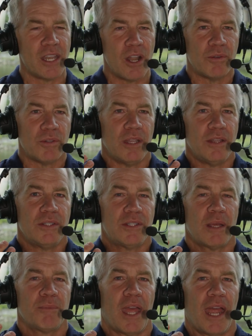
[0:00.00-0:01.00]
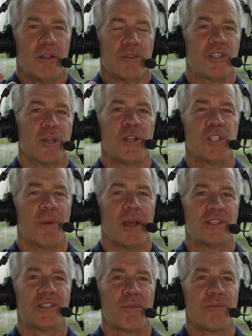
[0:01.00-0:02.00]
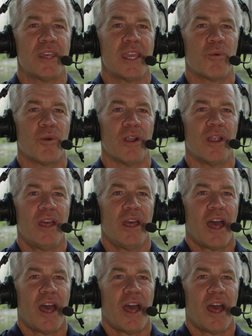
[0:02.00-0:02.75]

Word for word: I know some I know so much about something where